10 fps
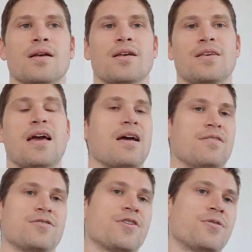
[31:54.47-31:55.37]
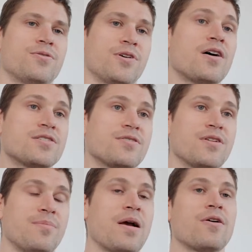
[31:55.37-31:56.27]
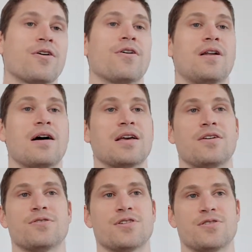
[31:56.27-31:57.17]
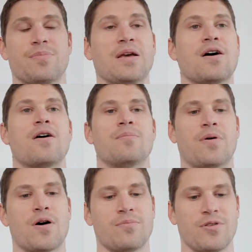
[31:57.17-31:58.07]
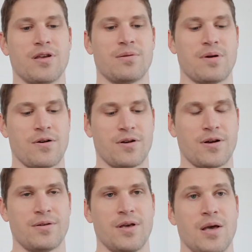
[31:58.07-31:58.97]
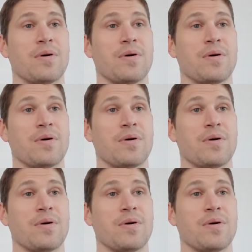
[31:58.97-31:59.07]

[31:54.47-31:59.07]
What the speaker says: Yeah, so guys are in America are lucky because there's a big Iron Palm thing in America.